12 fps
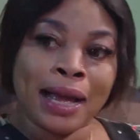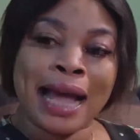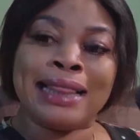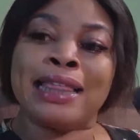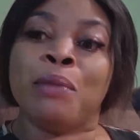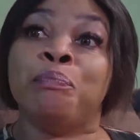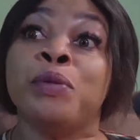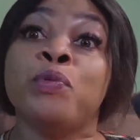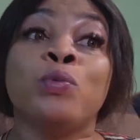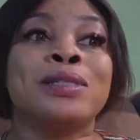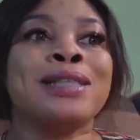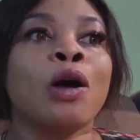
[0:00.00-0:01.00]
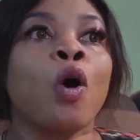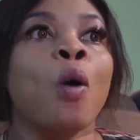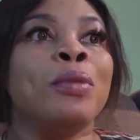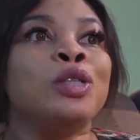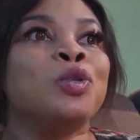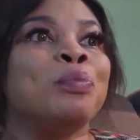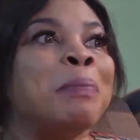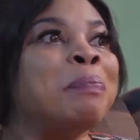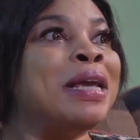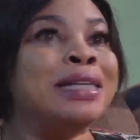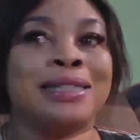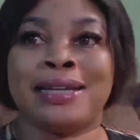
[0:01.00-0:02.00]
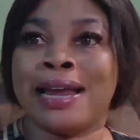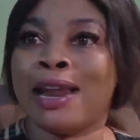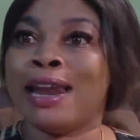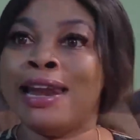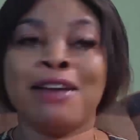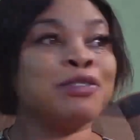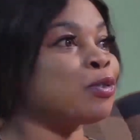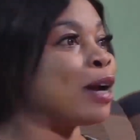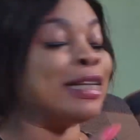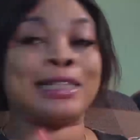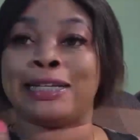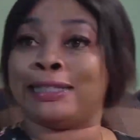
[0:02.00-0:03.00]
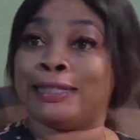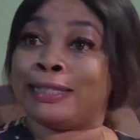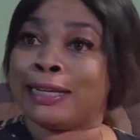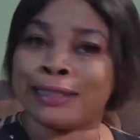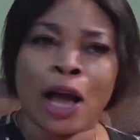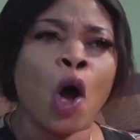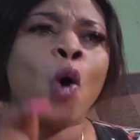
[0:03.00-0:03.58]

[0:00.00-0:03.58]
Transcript: And then people will start coming to my page, left, right, and center.